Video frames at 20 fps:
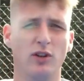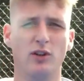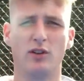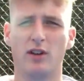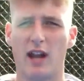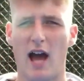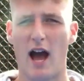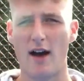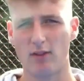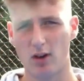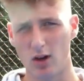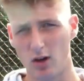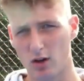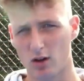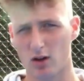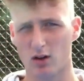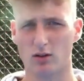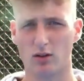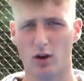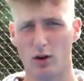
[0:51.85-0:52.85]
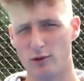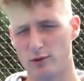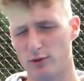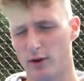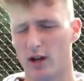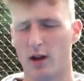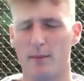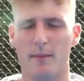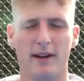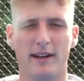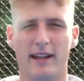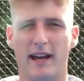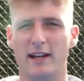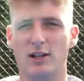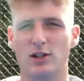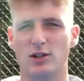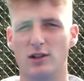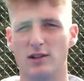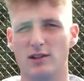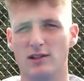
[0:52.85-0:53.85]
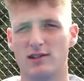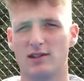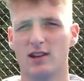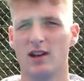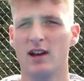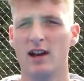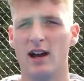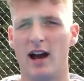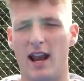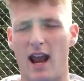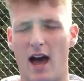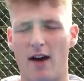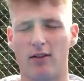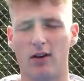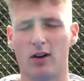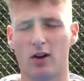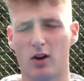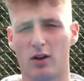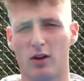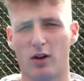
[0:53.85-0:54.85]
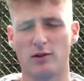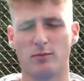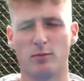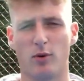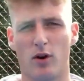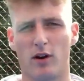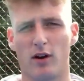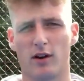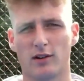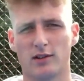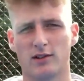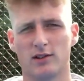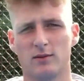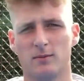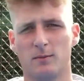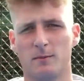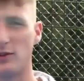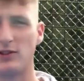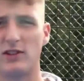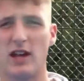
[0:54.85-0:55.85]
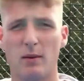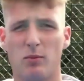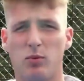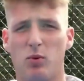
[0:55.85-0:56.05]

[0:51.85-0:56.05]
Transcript: you can have a look at those recommendations and have a look at those products. So step